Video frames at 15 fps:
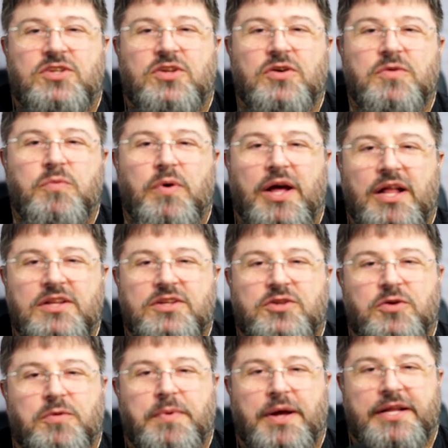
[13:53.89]
talk well,
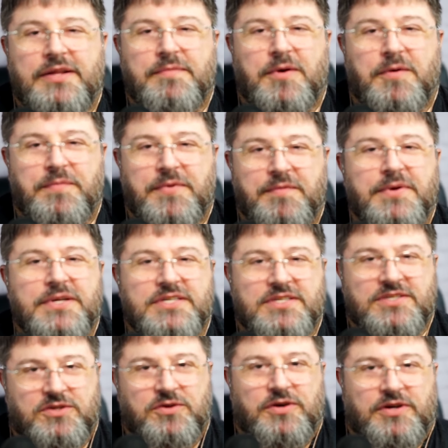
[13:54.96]
talk bad about me, but
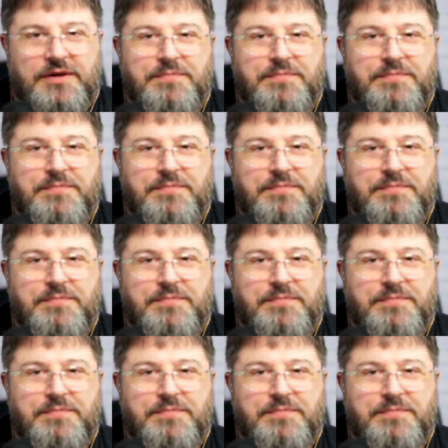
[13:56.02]
just talk,